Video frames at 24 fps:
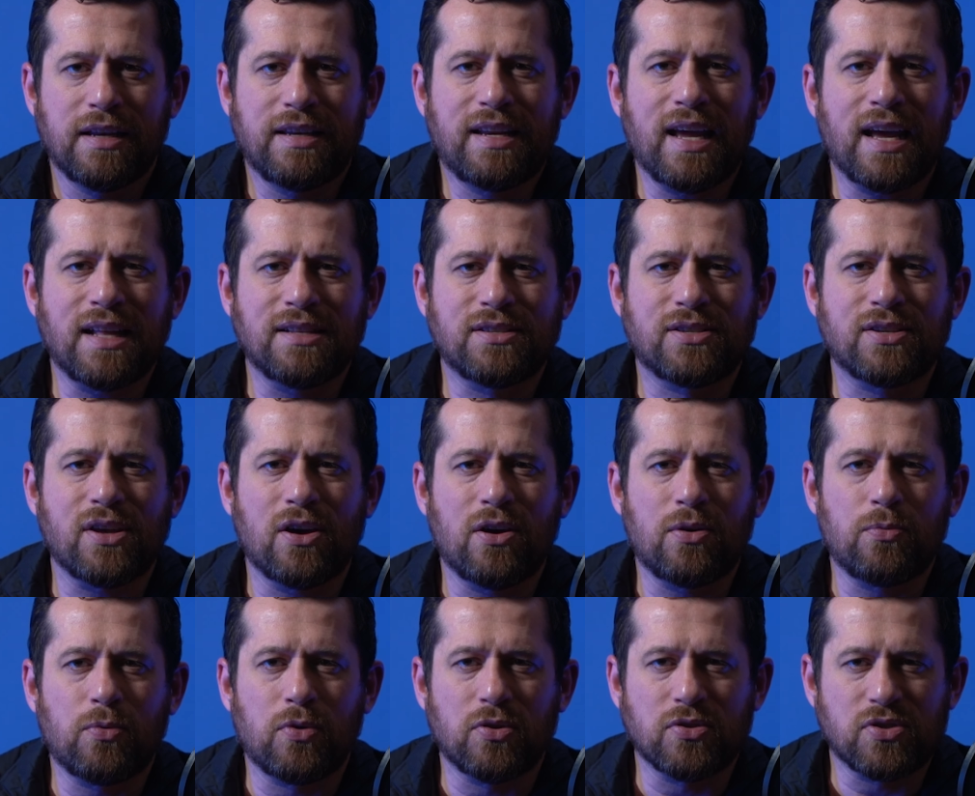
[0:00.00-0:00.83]
Dead
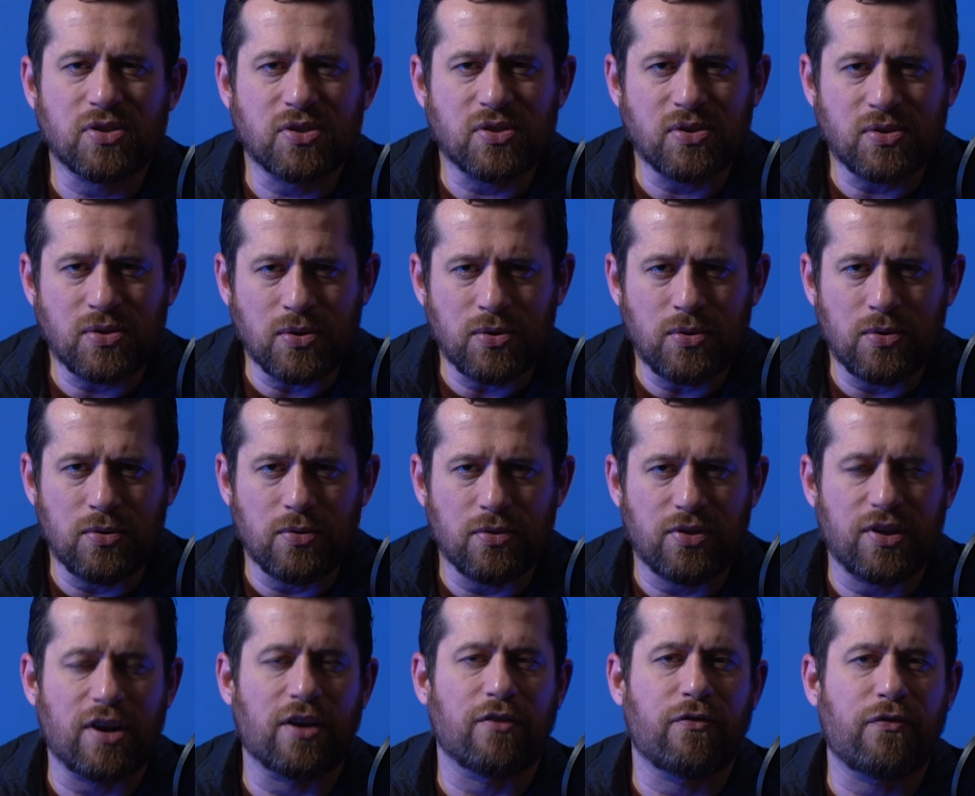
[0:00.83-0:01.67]
Zone will
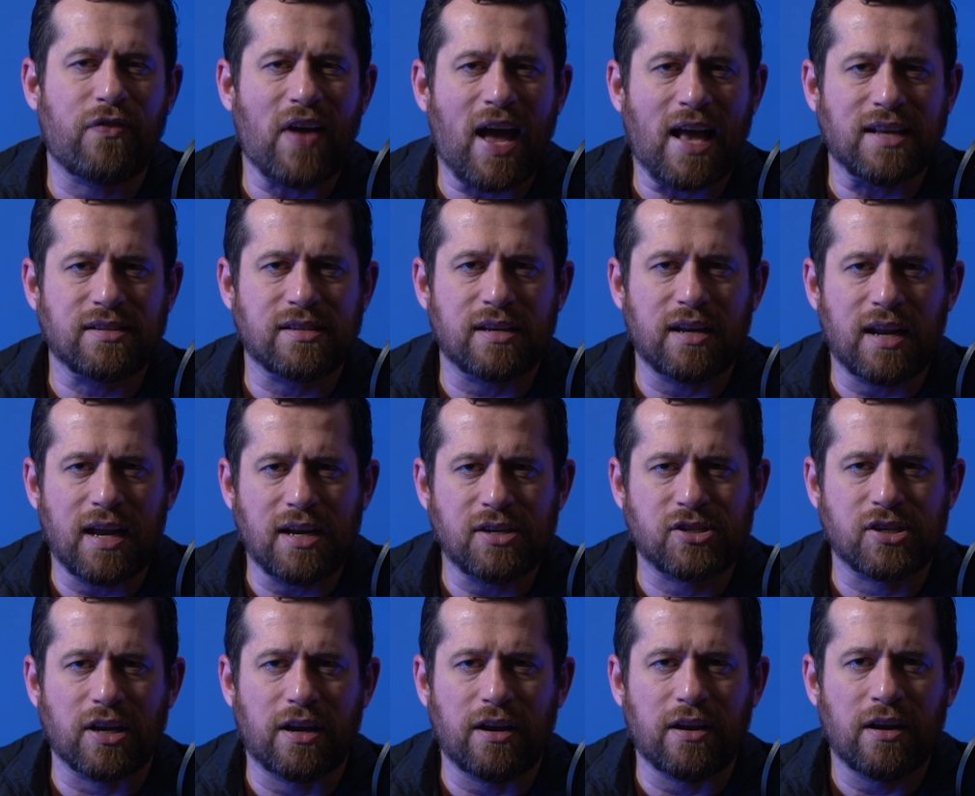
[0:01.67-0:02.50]
soothe your
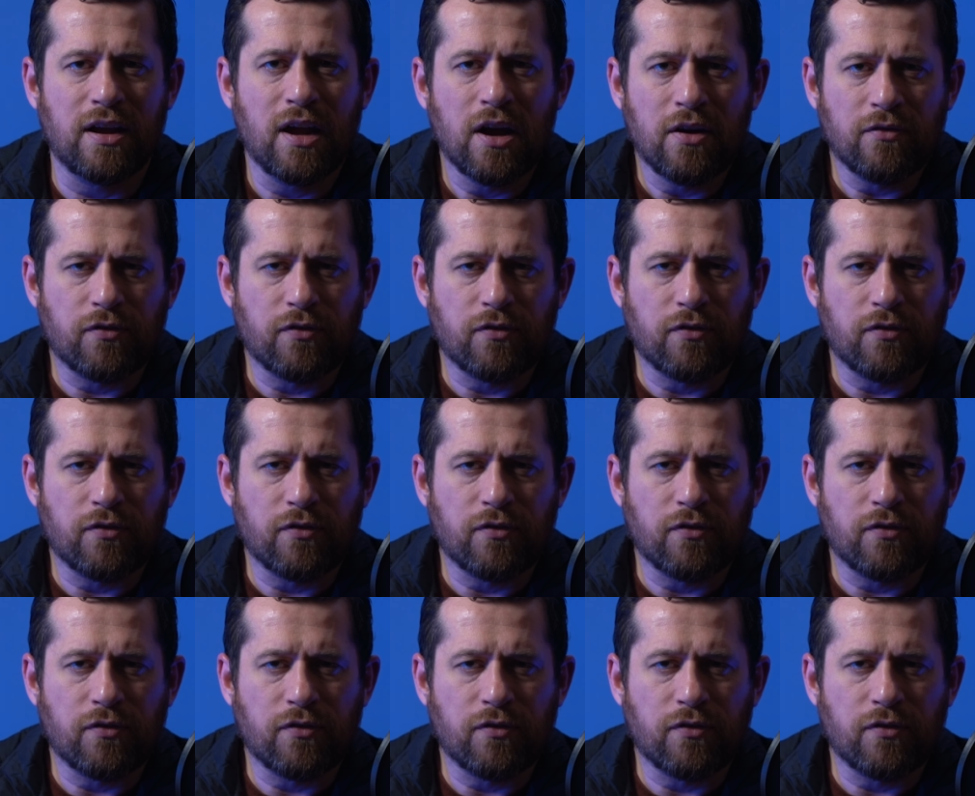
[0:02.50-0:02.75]
fascination